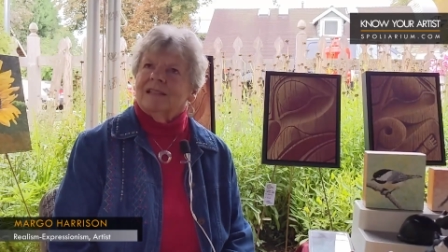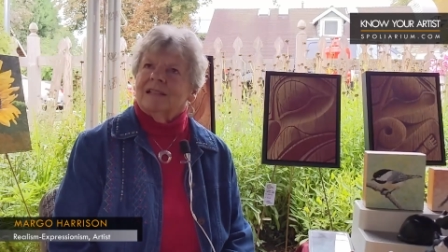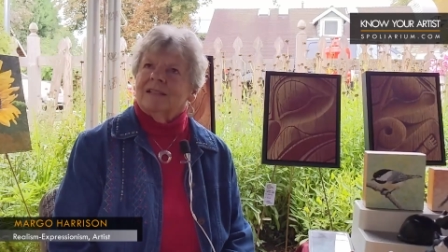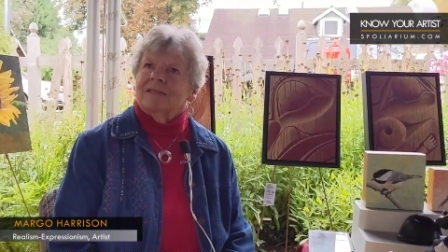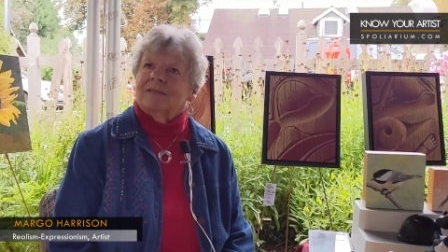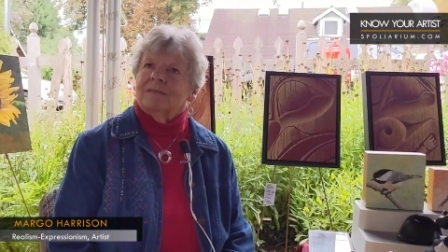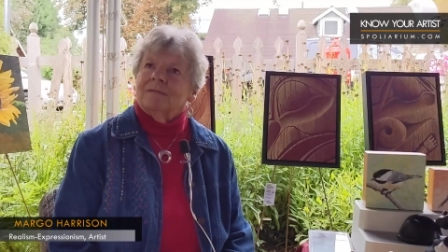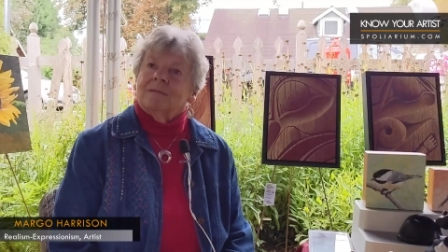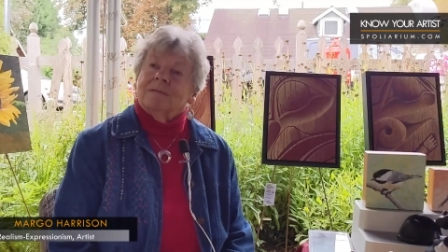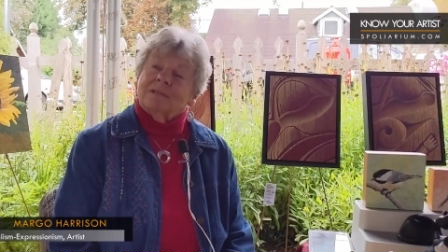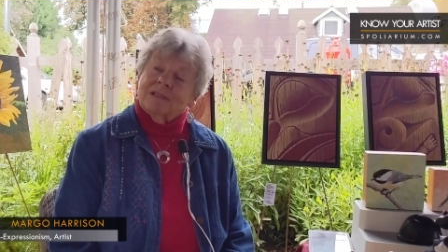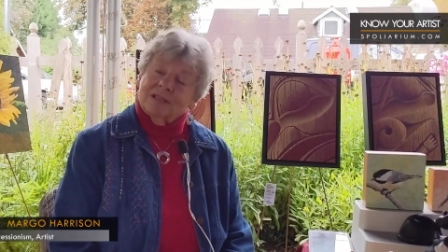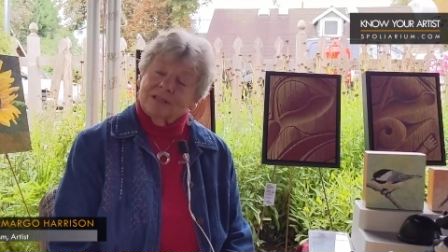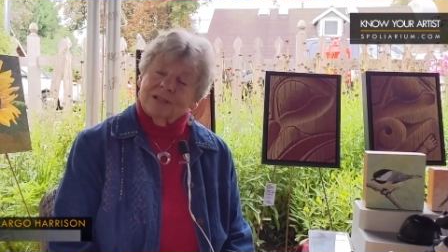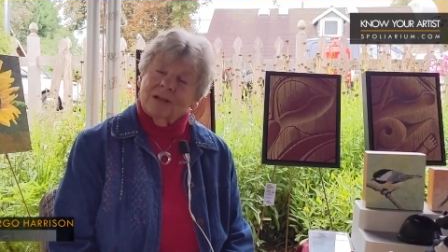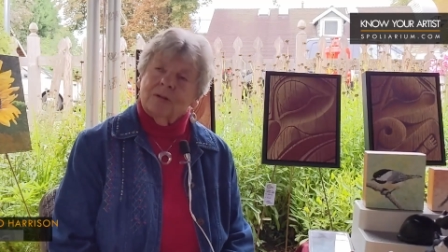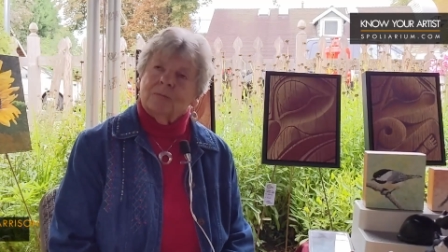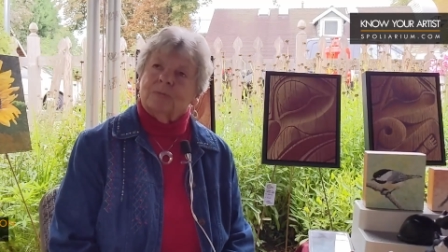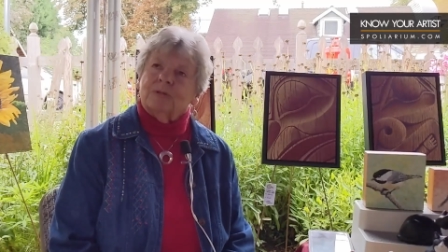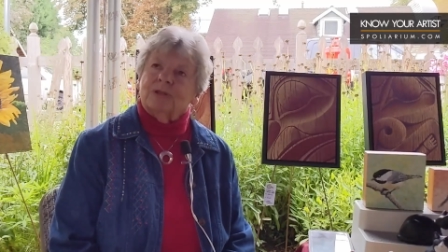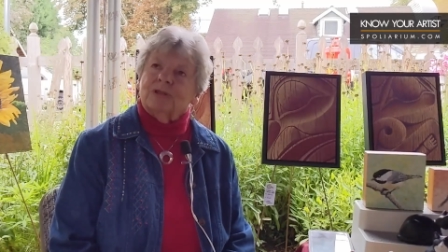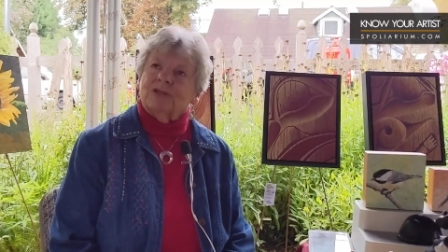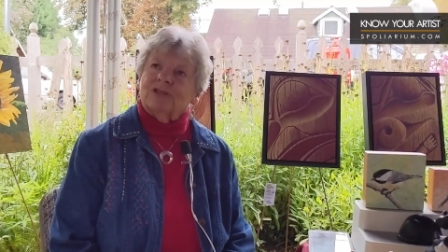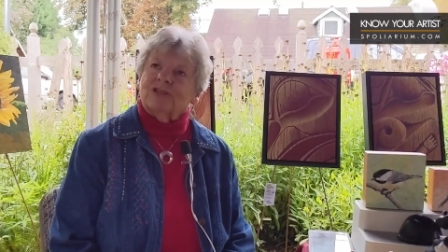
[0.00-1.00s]
and
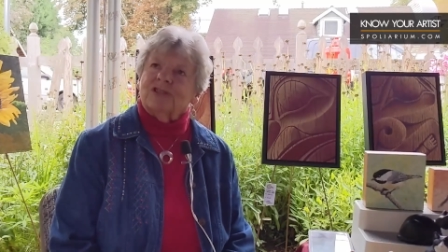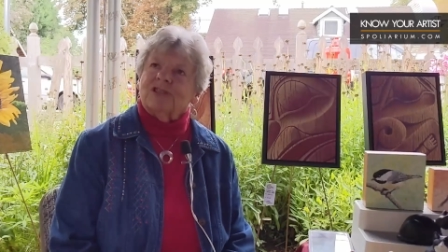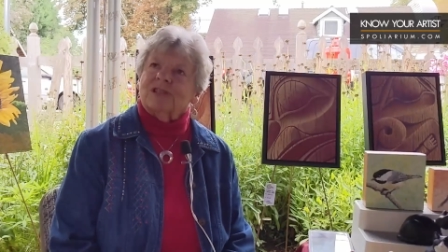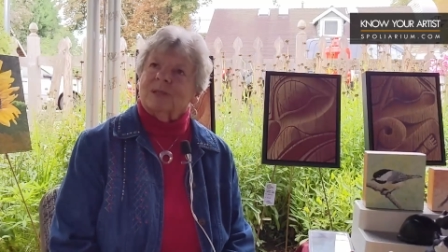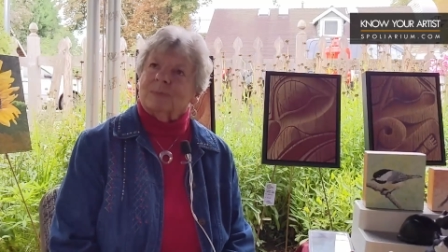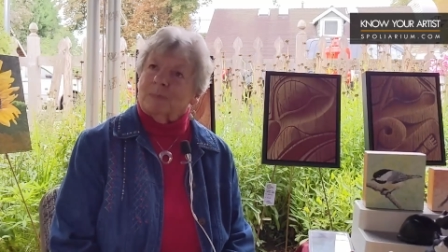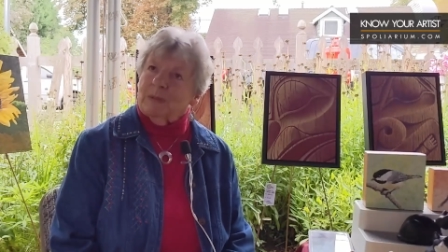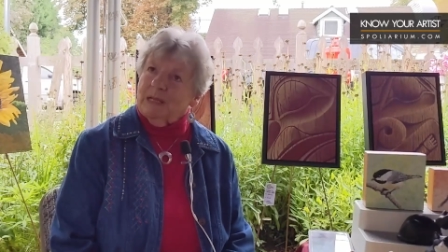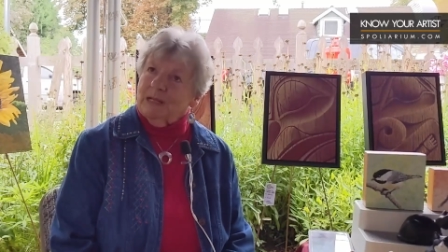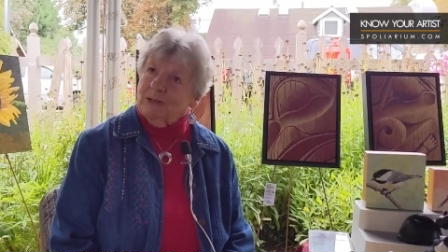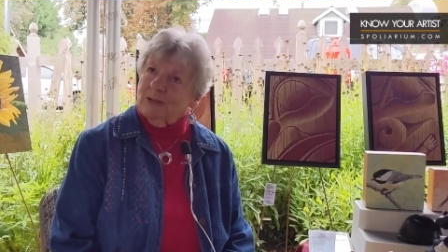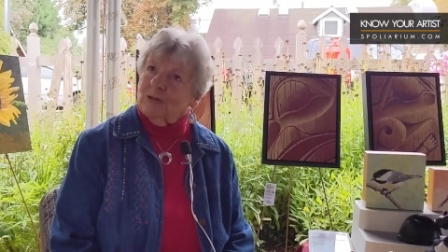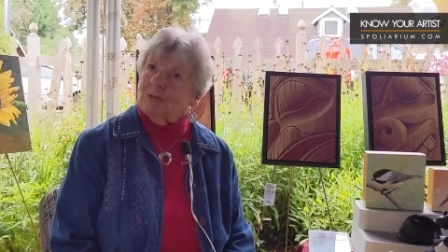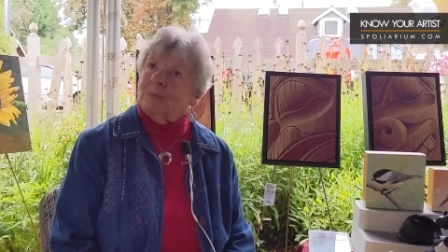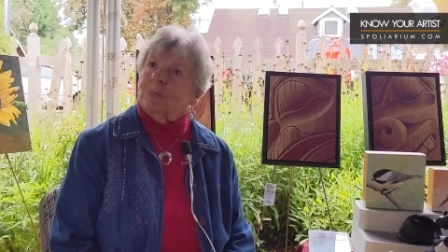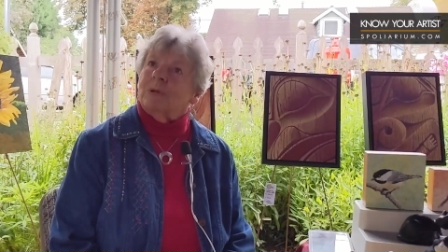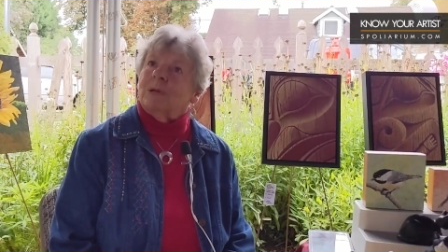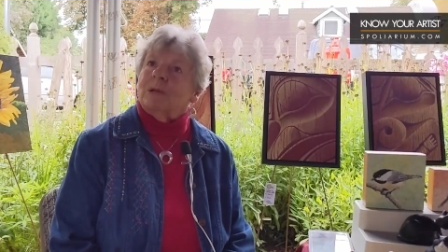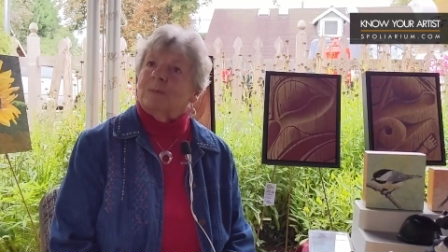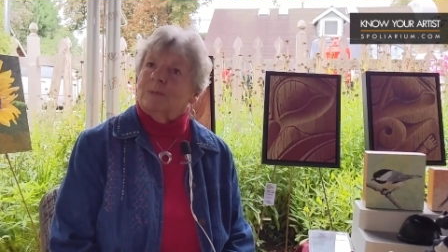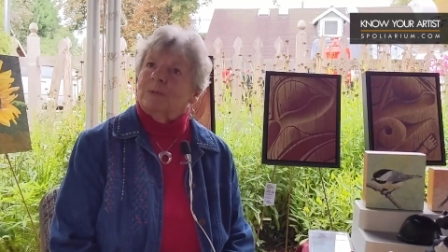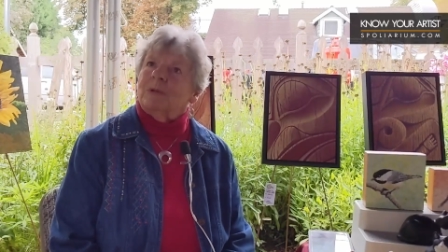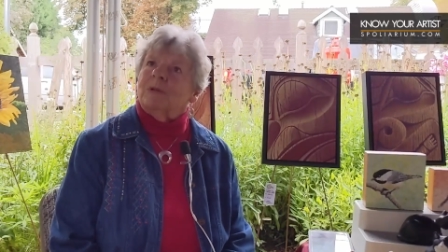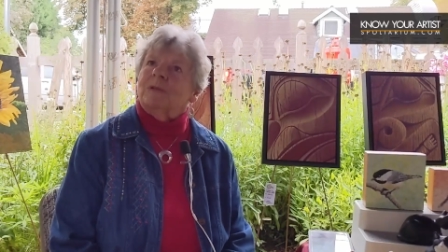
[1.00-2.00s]
sculptures to speak to
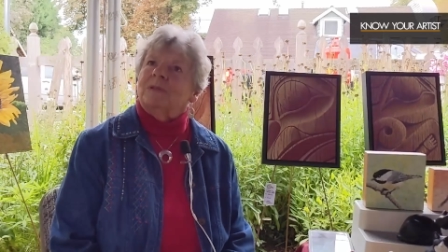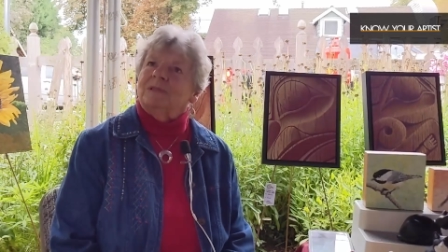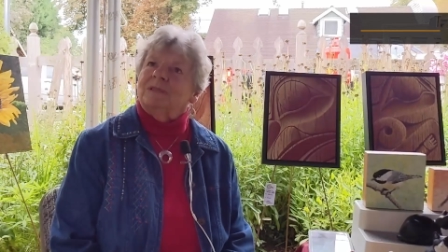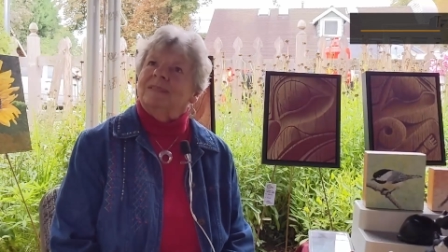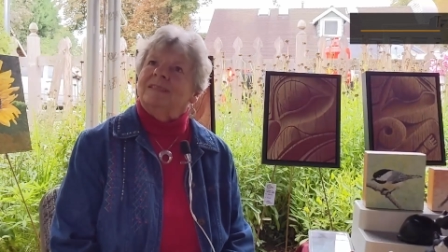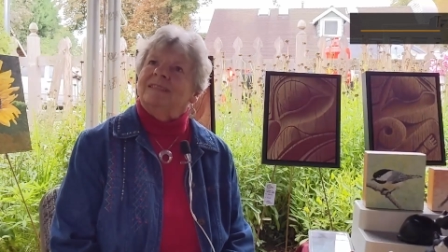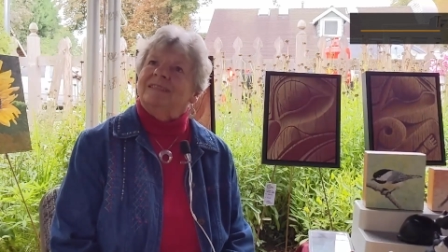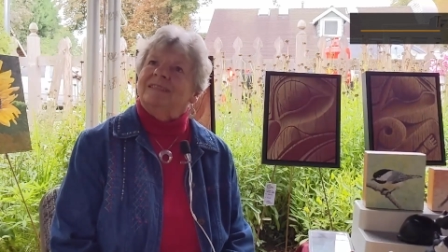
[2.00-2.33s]
people.